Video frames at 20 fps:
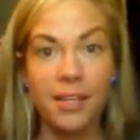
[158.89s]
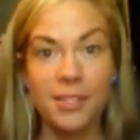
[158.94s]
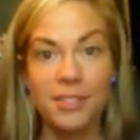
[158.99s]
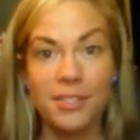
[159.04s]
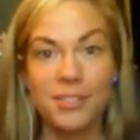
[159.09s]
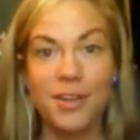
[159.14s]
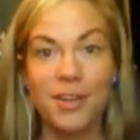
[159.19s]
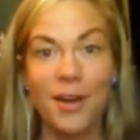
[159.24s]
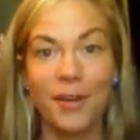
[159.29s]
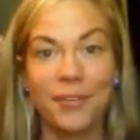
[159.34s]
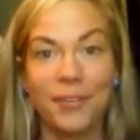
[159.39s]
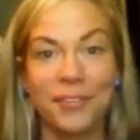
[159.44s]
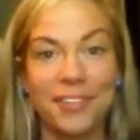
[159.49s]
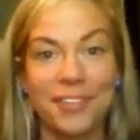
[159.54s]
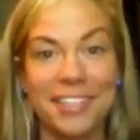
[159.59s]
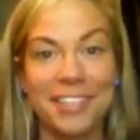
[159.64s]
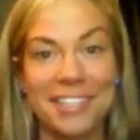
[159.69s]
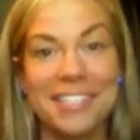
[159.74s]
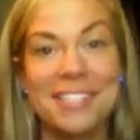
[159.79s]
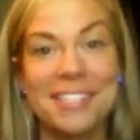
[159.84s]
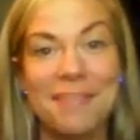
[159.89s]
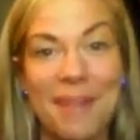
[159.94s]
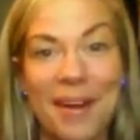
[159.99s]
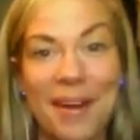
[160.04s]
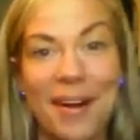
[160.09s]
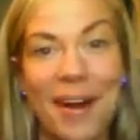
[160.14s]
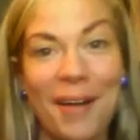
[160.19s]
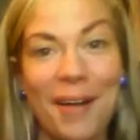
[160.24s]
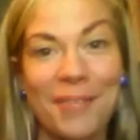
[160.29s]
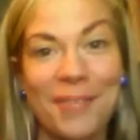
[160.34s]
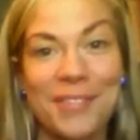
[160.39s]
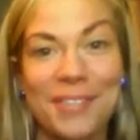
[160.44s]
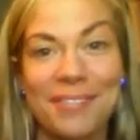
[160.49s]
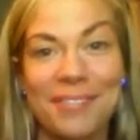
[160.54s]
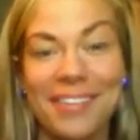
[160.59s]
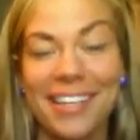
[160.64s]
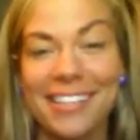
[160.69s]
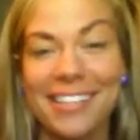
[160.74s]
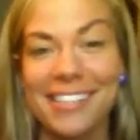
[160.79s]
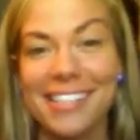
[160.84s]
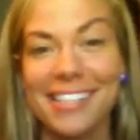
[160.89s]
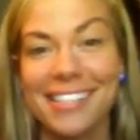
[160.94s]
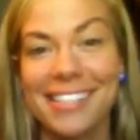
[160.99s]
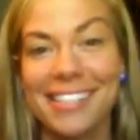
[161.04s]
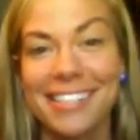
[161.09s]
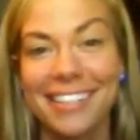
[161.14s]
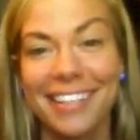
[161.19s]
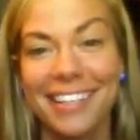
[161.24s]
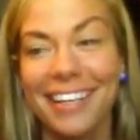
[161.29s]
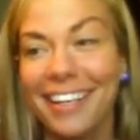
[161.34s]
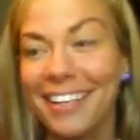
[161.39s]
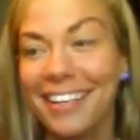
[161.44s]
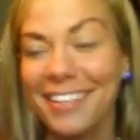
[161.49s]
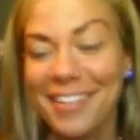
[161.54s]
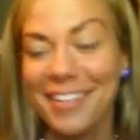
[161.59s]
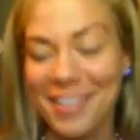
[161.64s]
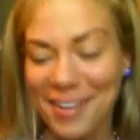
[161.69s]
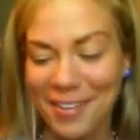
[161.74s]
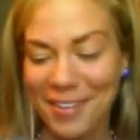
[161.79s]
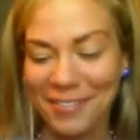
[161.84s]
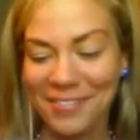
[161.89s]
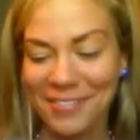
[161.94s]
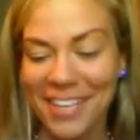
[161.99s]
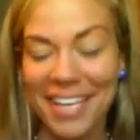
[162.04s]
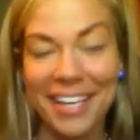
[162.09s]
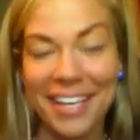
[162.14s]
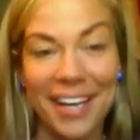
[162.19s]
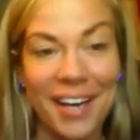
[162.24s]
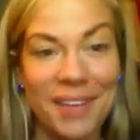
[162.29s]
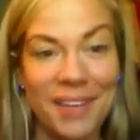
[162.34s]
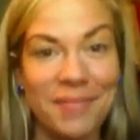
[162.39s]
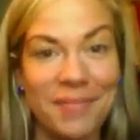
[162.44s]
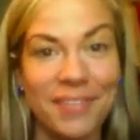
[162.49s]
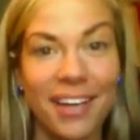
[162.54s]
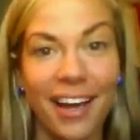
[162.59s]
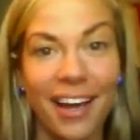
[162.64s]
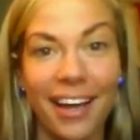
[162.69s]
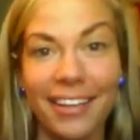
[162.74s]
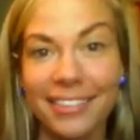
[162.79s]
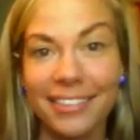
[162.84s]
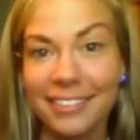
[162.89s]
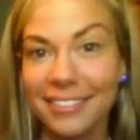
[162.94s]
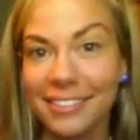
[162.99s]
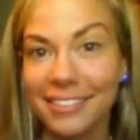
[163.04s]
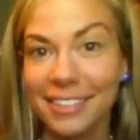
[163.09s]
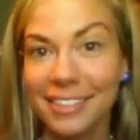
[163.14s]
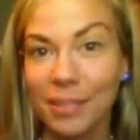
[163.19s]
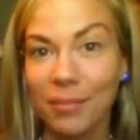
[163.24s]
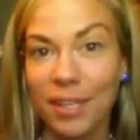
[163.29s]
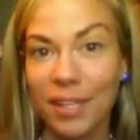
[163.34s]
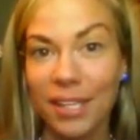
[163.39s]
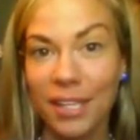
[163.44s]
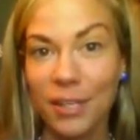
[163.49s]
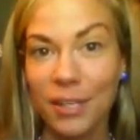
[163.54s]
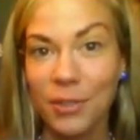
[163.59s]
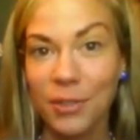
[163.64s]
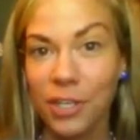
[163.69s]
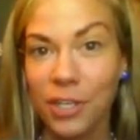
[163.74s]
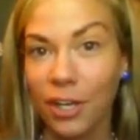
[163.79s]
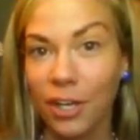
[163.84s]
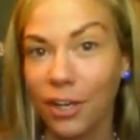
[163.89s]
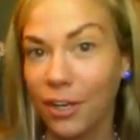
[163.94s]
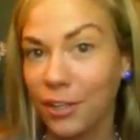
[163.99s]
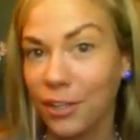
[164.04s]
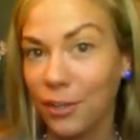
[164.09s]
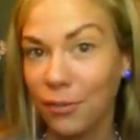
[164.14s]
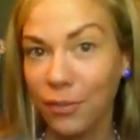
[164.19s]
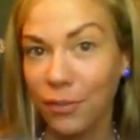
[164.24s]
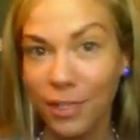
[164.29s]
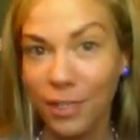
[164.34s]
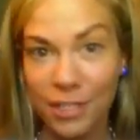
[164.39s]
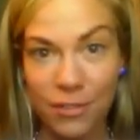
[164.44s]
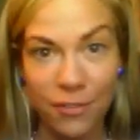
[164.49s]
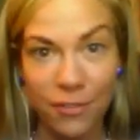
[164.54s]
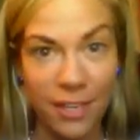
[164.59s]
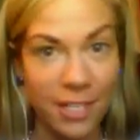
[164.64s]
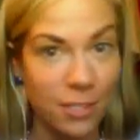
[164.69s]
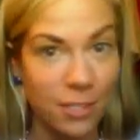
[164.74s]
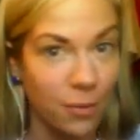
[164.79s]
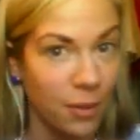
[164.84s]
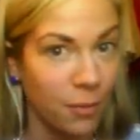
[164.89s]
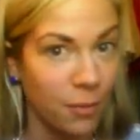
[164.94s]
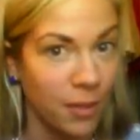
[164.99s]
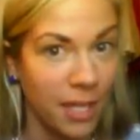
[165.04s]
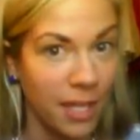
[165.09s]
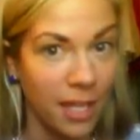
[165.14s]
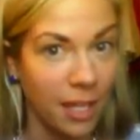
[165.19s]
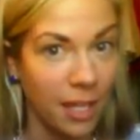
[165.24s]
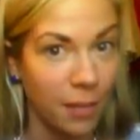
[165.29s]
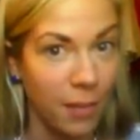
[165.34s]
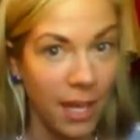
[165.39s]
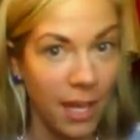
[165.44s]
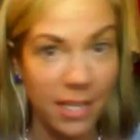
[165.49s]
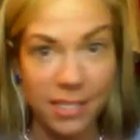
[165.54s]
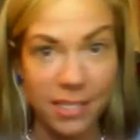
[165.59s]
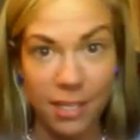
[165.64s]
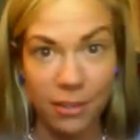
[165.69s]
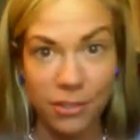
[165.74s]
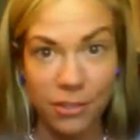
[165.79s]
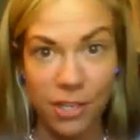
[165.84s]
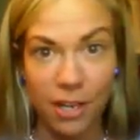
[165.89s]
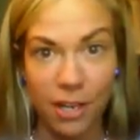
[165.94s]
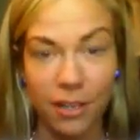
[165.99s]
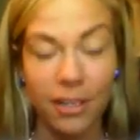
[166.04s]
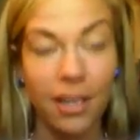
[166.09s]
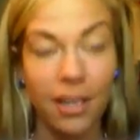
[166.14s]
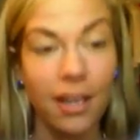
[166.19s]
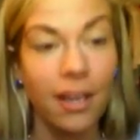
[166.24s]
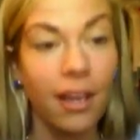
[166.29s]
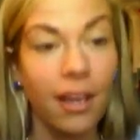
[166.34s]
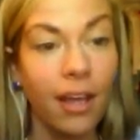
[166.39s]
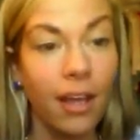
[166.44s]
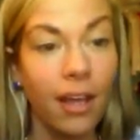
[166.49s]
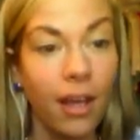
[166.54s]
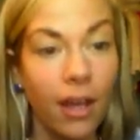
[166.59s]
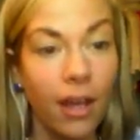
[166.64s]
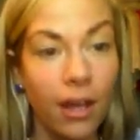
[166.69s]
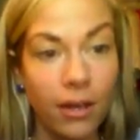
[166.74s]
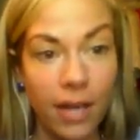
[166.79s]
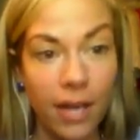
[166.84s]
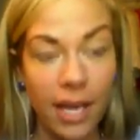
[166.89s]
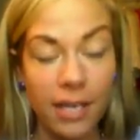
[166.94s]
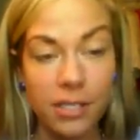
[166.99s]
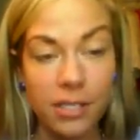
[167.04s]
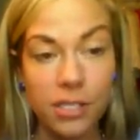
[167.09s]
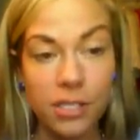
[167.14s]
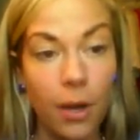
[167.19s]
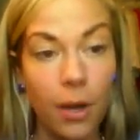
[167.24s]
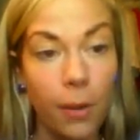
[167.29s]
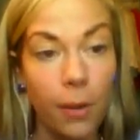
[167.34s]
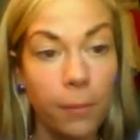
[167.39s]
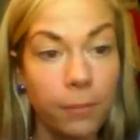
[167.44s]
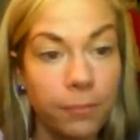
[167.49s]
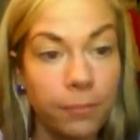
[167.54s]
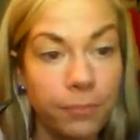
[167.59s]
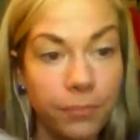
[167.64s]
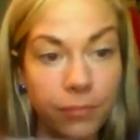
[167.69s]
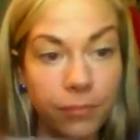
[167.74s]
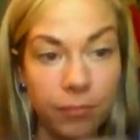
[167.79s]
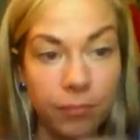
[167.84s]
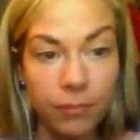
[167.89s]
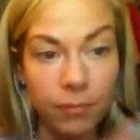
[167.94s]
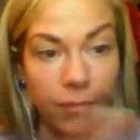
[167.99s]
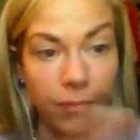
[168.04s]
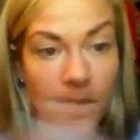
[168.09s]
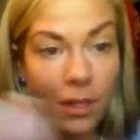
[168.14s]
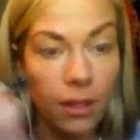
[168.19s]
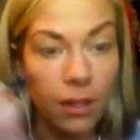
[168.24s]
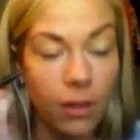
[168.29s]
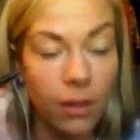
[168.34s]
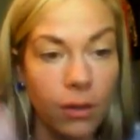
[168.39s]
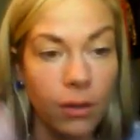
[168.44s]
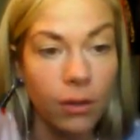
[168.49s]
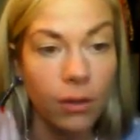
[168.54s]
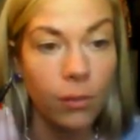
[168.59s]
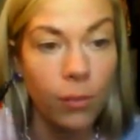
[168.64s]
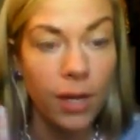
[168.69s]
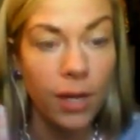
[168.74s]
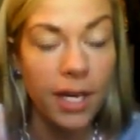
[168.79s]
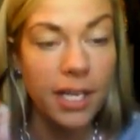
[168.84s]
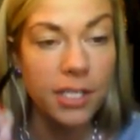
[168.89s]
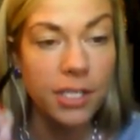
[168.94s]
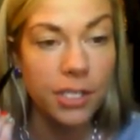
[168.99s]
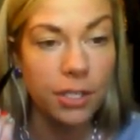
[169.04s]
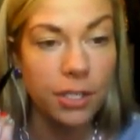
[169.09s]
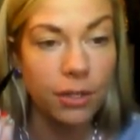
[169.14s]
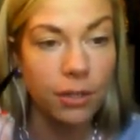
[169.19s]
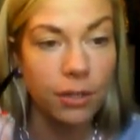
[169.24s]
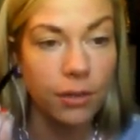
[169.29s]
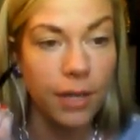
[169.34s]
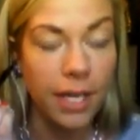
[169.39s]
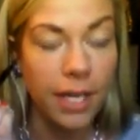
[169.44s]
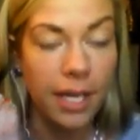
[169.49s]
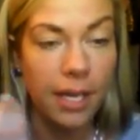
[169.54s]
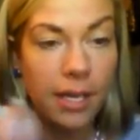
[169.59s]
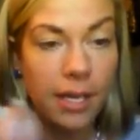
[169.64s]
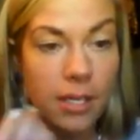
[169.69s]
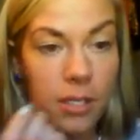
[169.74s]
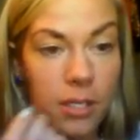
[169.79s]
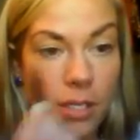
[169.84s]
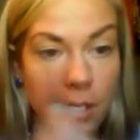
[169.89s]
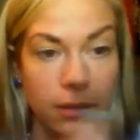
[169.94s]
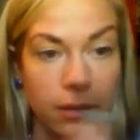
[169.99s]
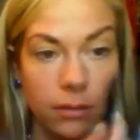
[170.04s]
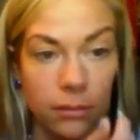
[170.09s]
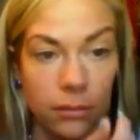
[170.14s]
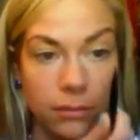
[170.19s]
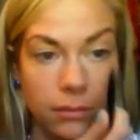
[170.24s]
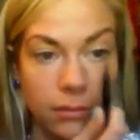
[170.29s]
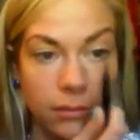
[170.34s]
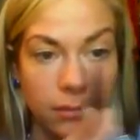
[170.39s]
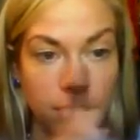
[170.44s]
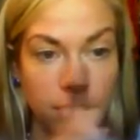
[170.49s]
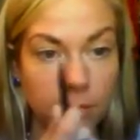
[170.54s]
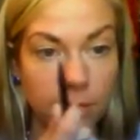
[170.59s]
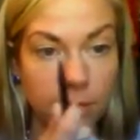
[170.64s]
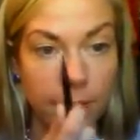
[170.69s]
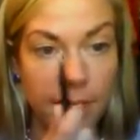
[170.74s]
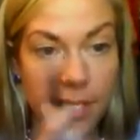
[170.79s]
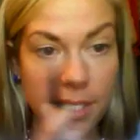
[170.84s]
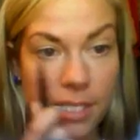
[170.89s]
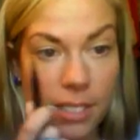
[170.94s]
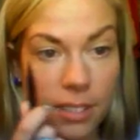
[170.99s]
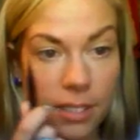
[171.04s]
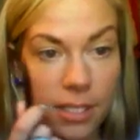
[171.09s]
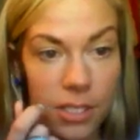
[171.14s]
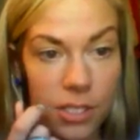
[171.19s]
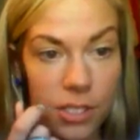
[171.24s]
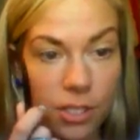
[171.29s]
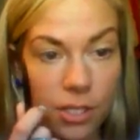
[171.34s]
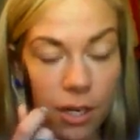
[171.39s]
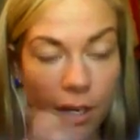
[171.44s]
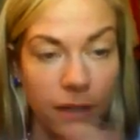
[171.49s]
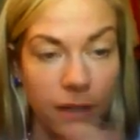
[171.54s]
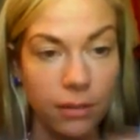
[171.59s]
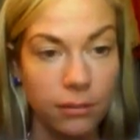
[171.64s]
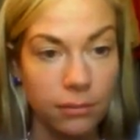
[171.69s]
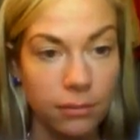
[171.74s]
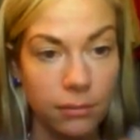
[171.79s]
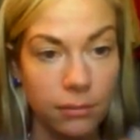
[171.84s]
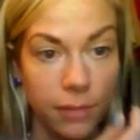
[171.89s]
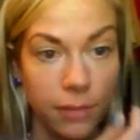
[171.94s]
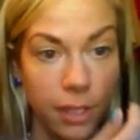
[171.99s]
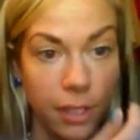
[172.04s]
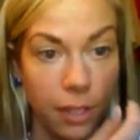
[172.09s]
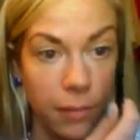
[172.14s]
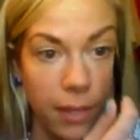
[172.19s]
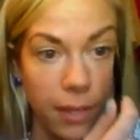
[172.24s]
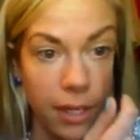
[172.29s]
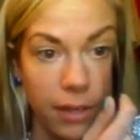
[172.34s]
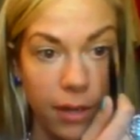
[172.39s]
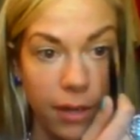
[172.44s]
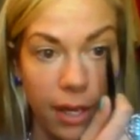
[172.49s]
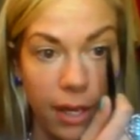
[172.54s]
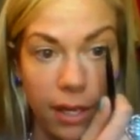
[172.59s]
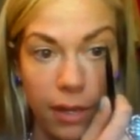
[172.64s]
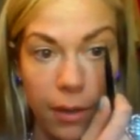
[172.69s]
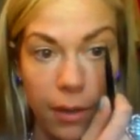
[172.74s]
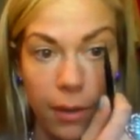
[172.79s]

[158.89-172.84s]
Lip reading: So this is a better option because it's, makeup, not something that you draw on your friend's face with when they like pass out drunk. Okay, so what I do is basically start, where am I? Okay.